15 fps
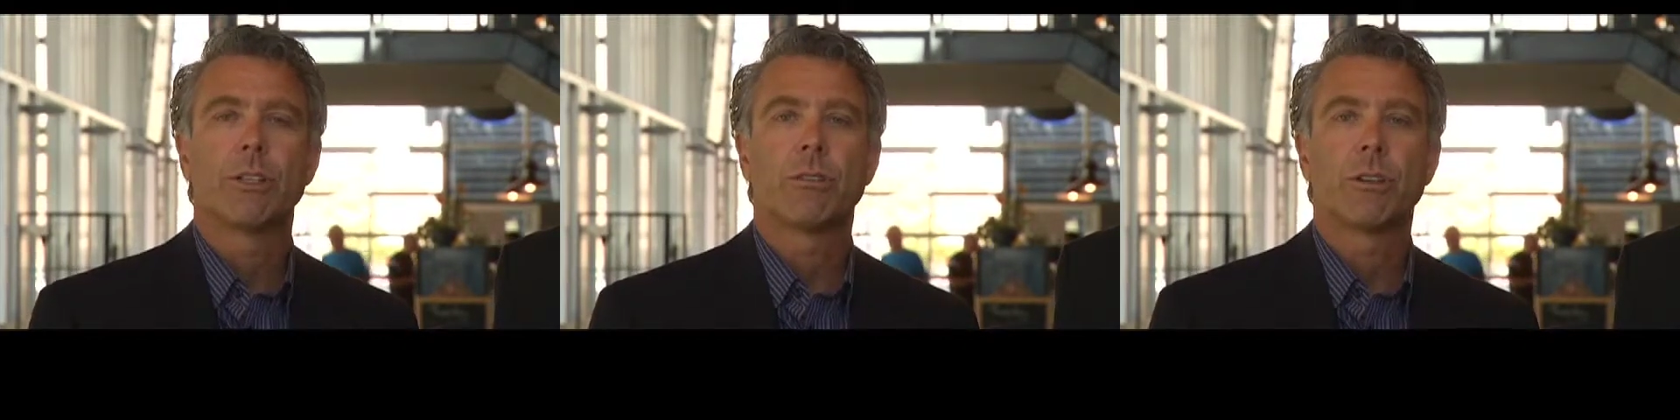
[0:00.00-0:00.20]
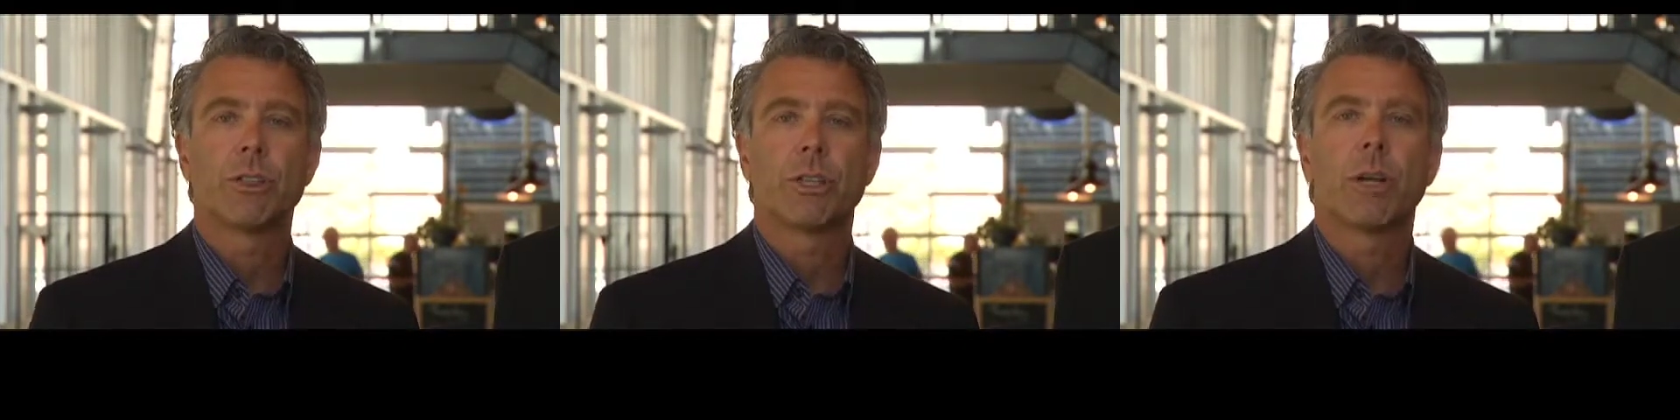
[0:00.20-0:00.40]

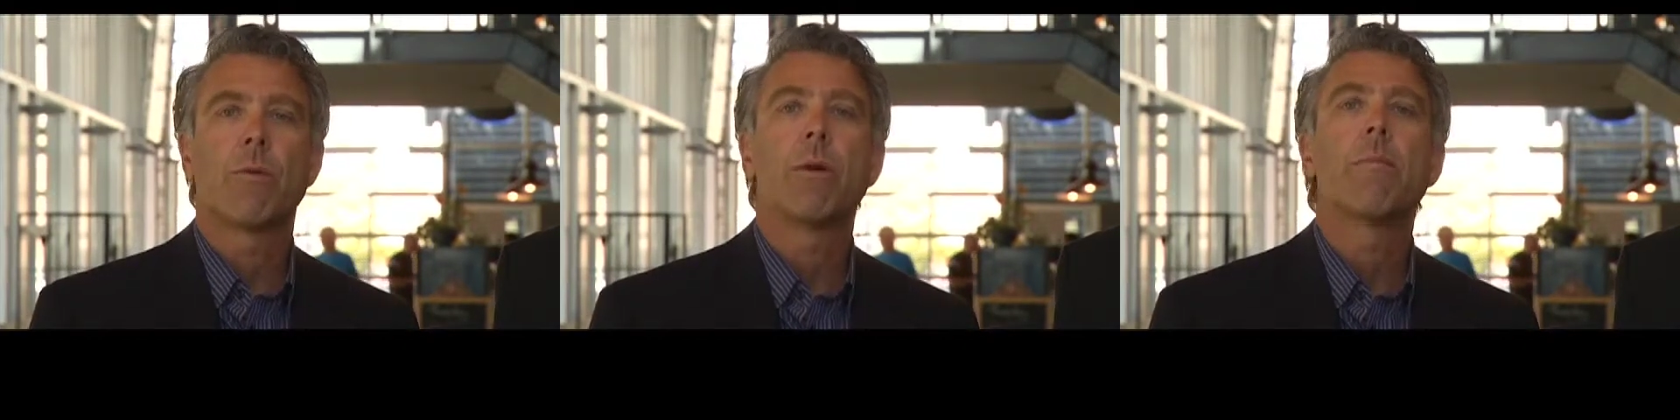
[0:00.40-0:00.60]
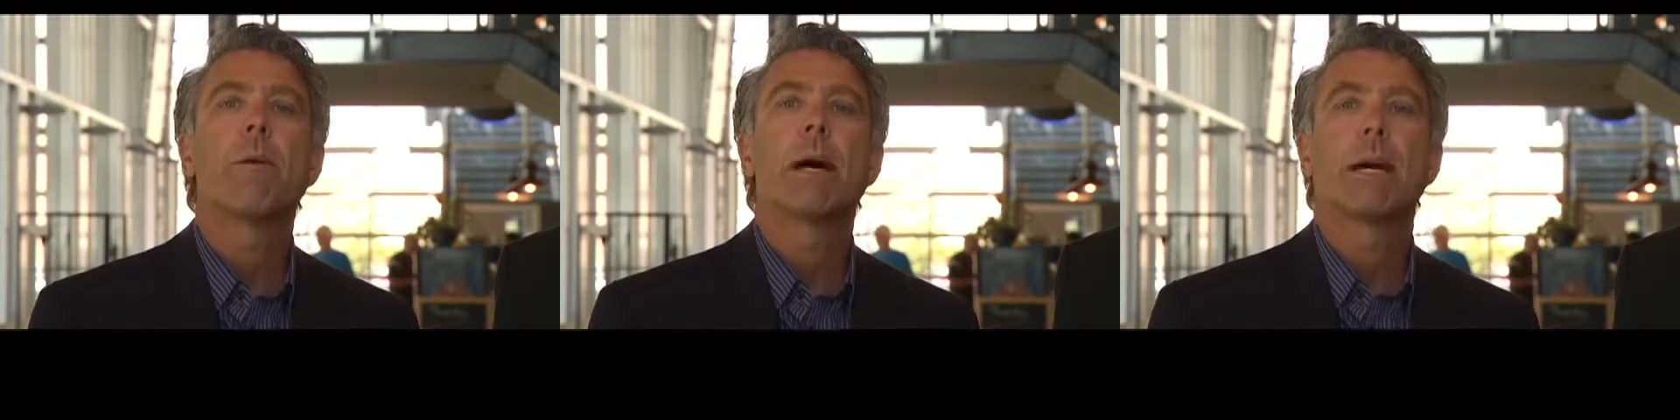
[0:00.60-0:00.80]
And Chris and I
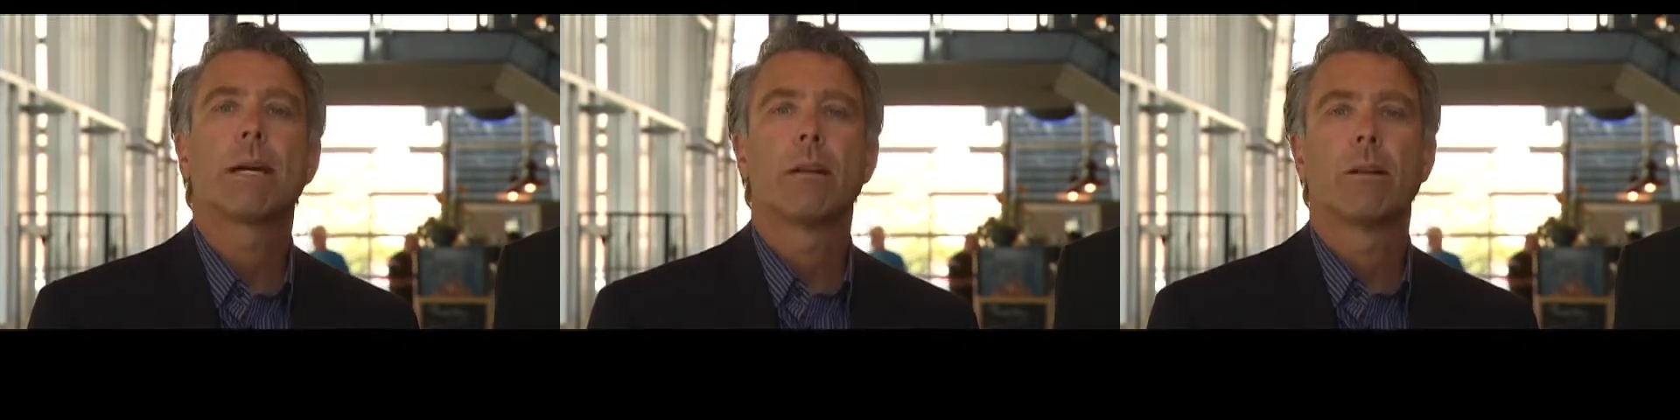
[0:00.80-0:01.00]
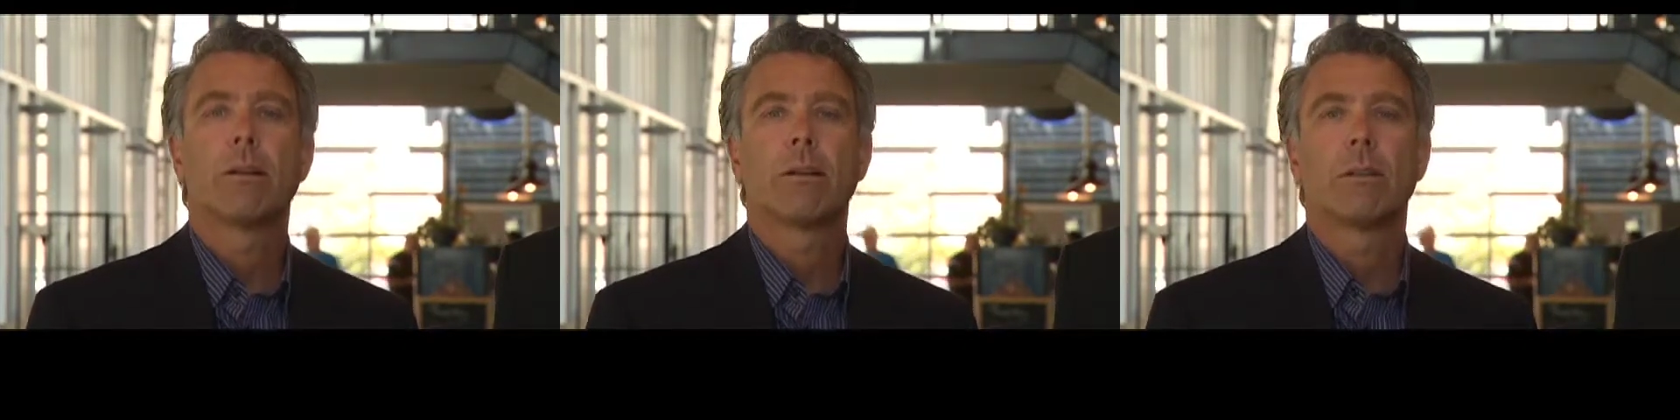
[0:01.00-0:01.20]
went
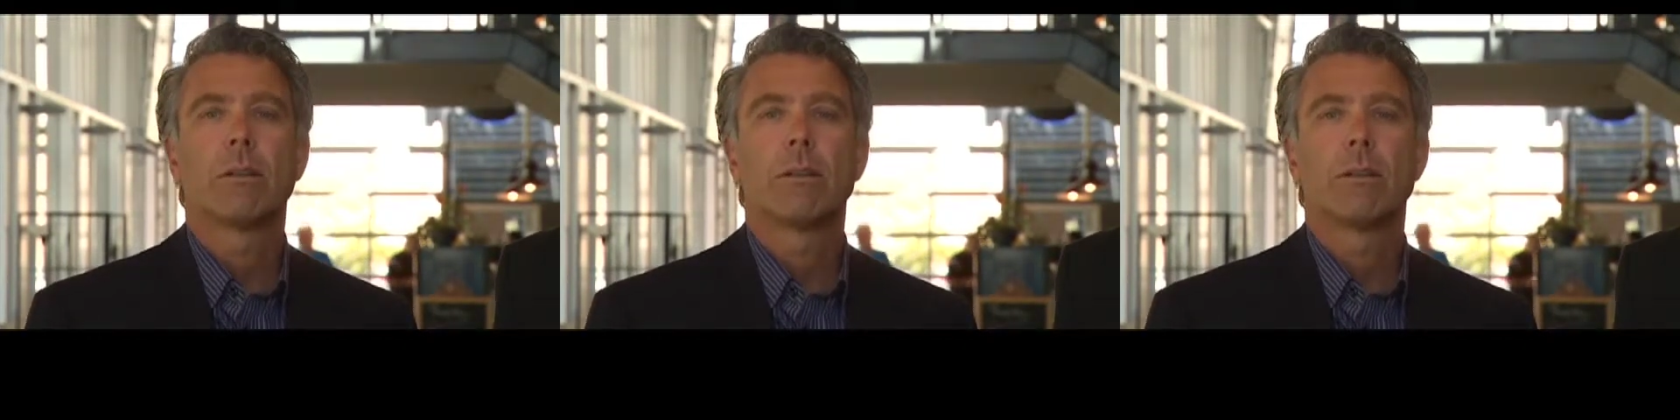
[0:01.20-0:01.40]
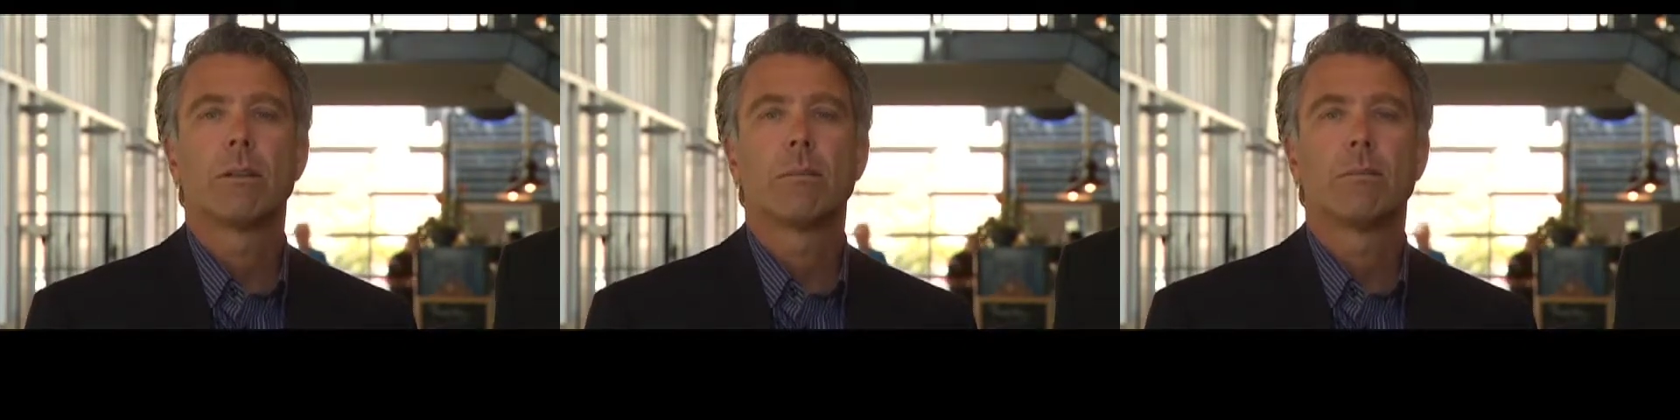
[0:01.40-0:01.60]
back and looked
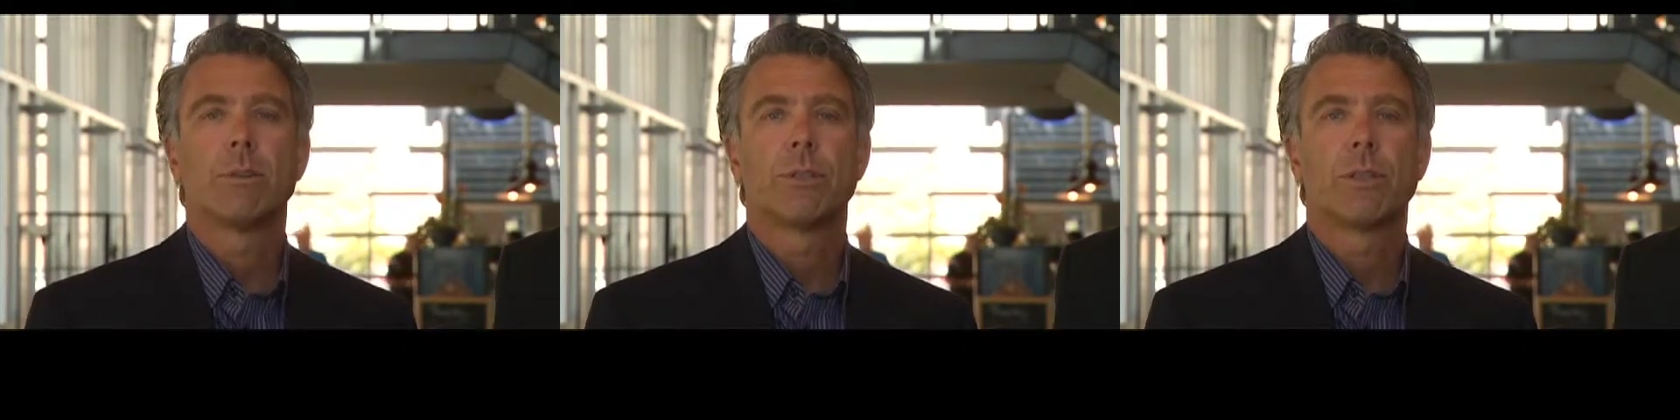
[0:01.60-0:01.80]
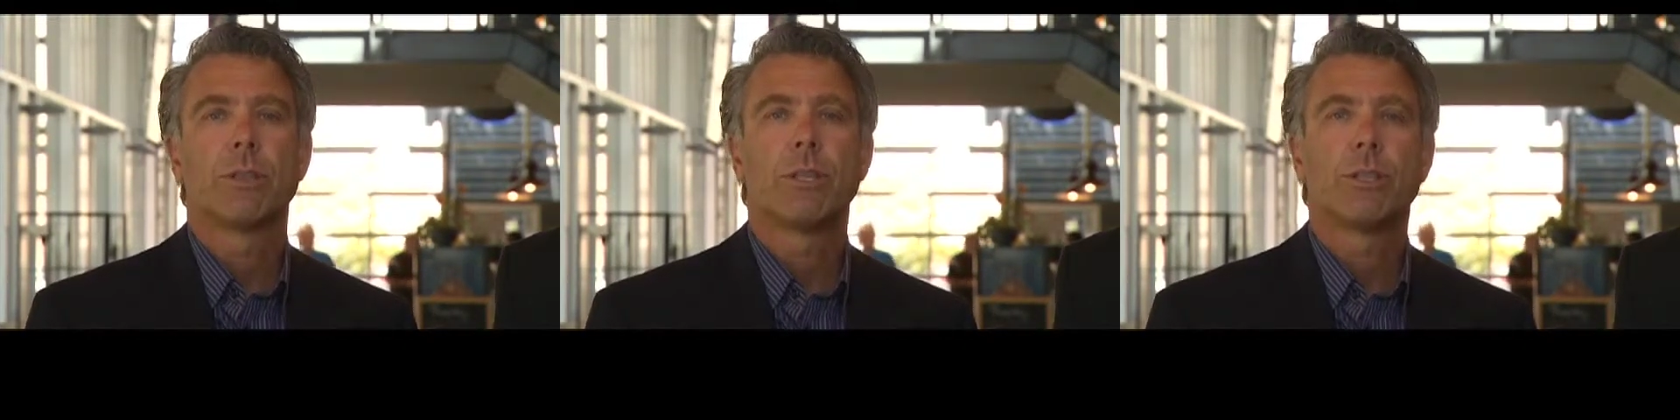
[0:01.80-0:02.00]
at some
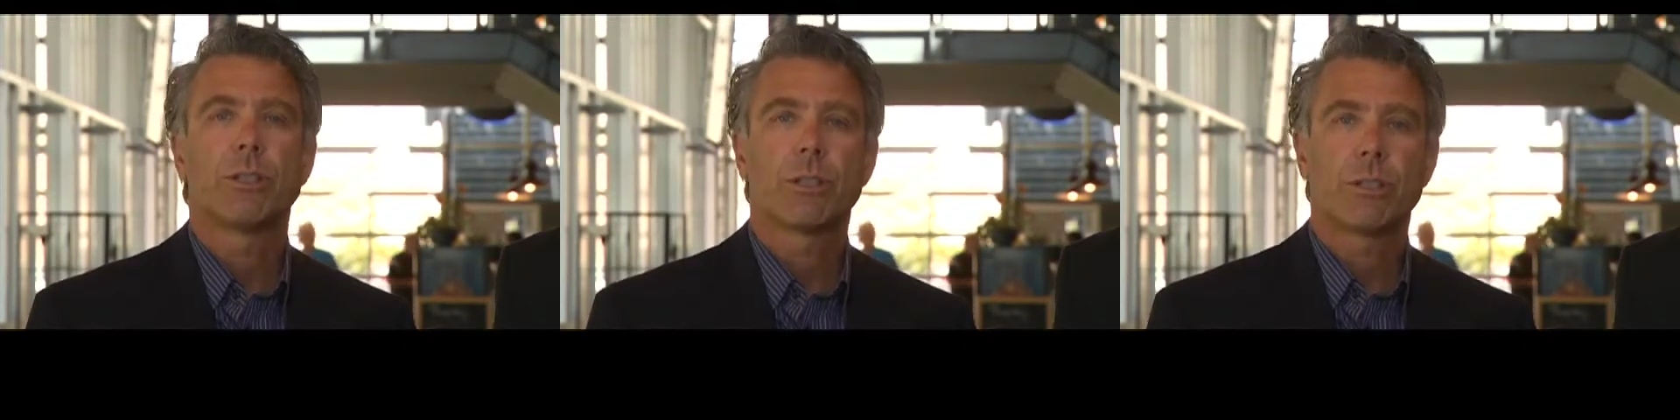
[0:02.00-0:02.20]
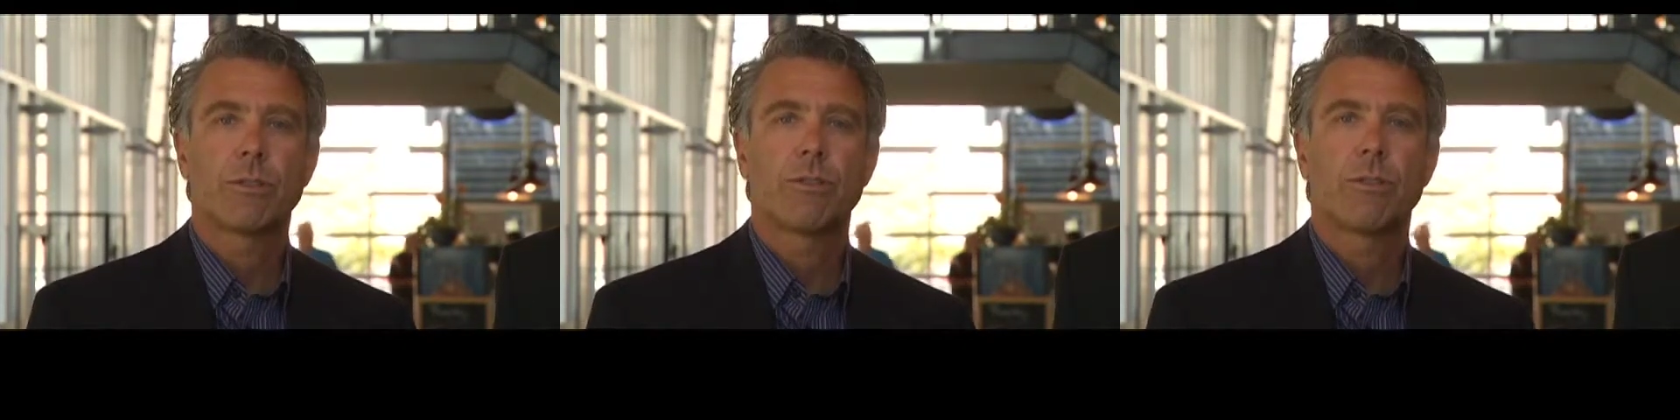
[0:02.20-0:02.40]

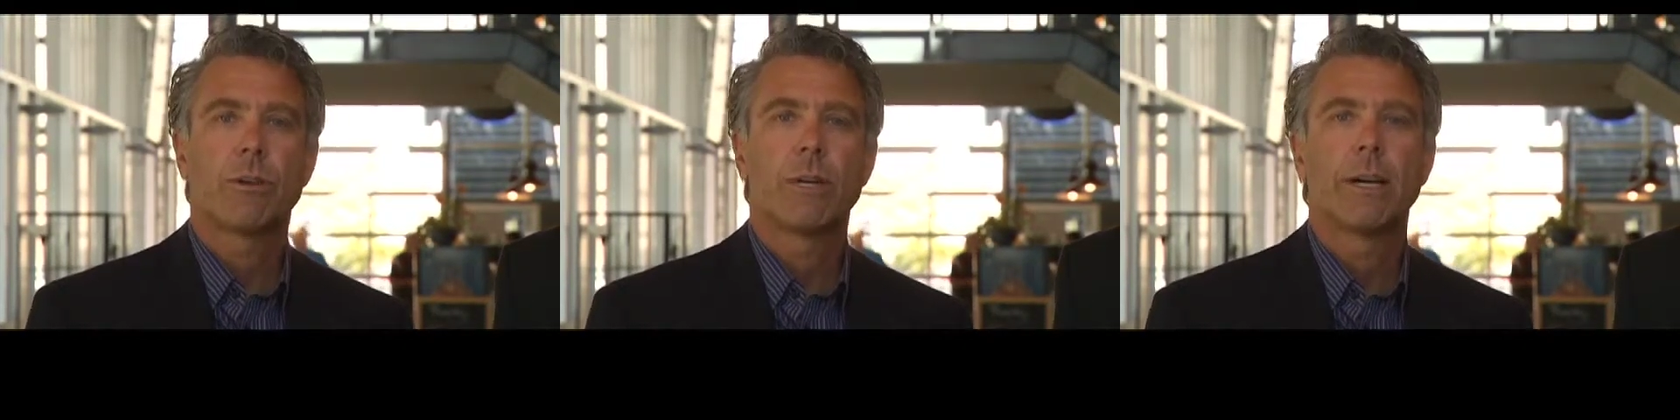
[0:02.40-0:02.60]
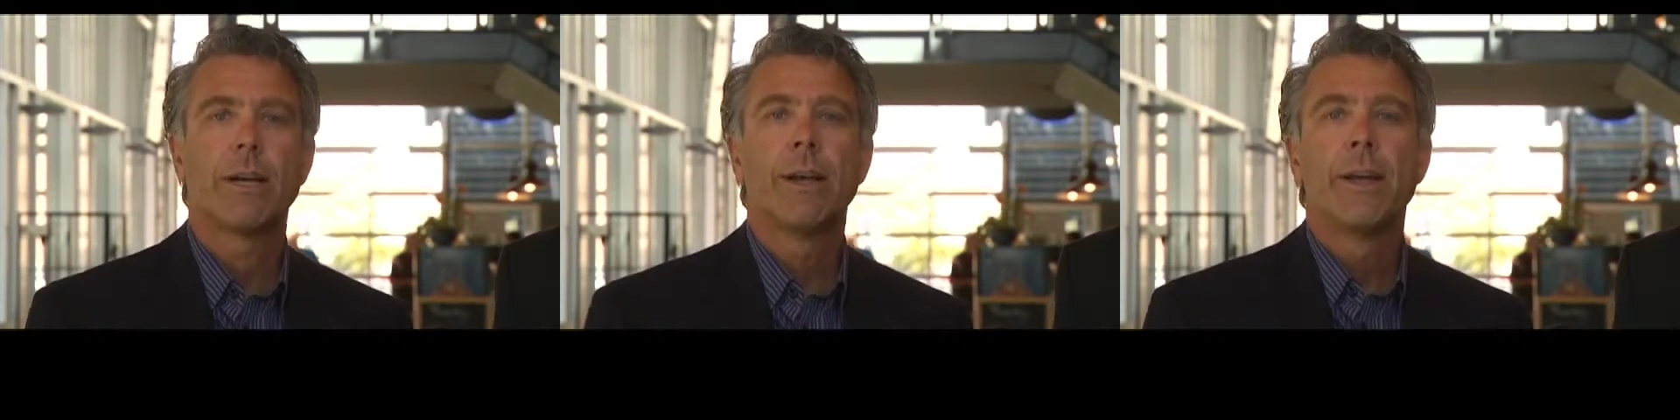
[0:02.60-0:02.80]
statistics
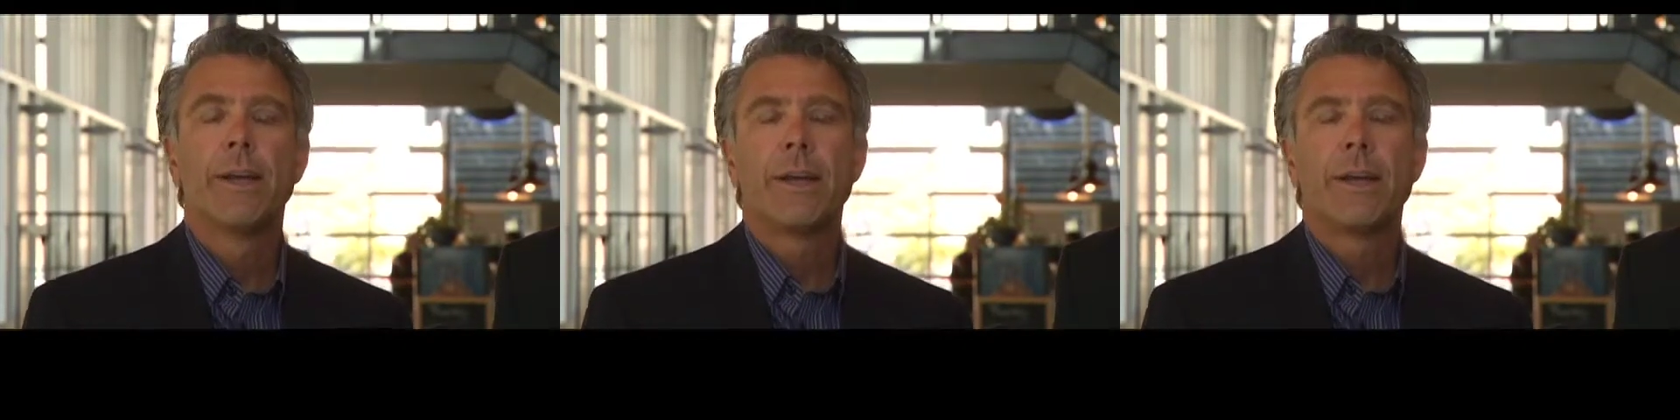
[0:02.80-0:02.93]
for you.